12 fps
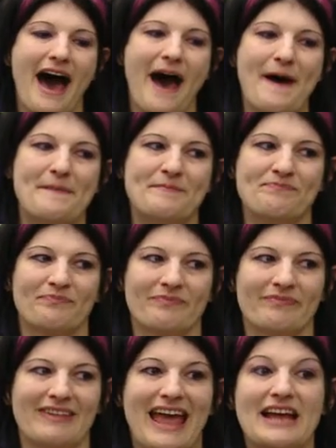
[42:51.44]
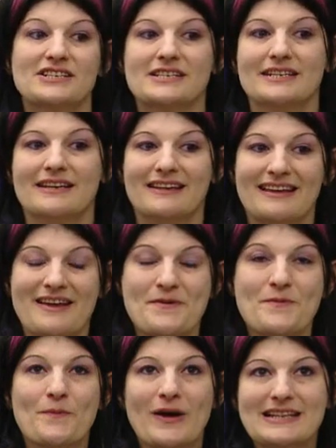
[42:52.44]
Um, and just
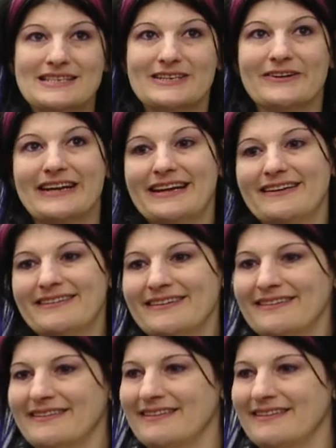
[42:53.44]
once you're in,